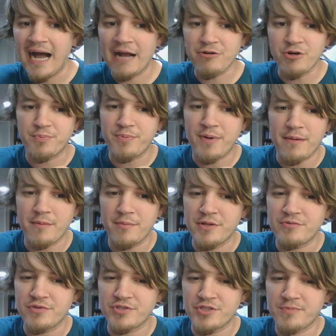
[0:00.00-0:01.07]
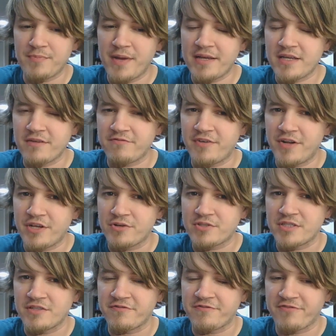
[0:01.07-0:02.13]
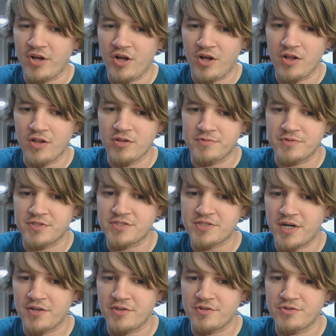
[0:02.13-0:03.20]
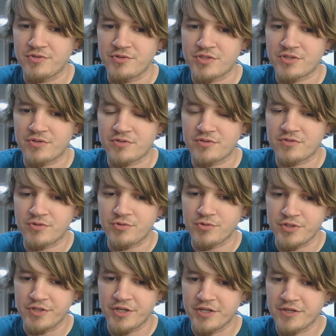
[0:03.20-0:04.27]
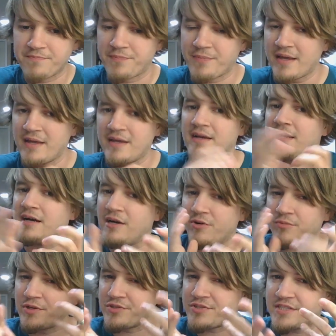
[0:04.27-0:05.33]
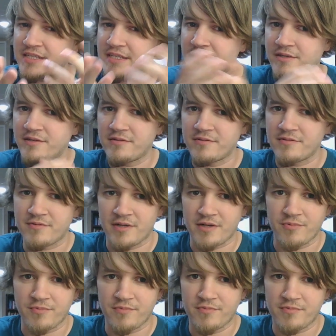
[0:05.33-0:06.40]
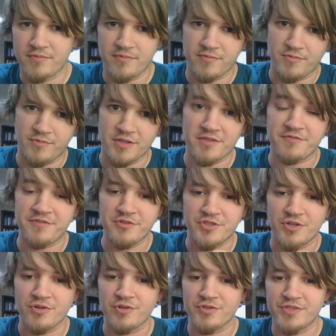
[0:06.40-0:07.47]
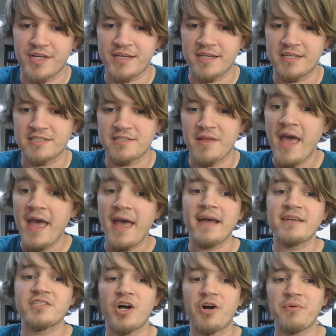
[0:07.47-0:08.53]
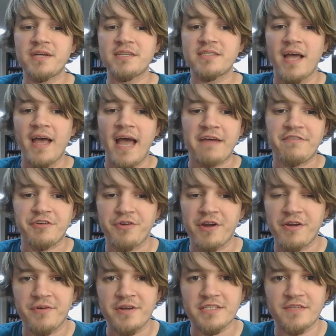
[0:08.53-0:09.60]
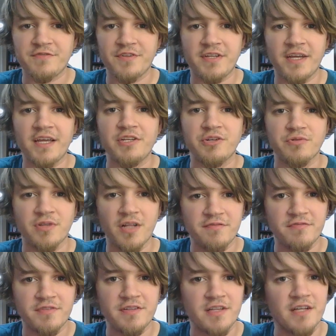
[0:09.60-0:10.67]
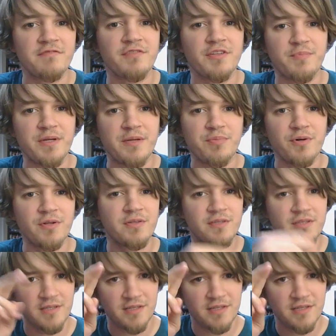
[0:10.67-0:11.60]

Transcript: I will probably resume making videos in the fall with the start of the new school year. We'll see what the future holds, I guess. As always, have a great rest of your day, you lovely, lovely people.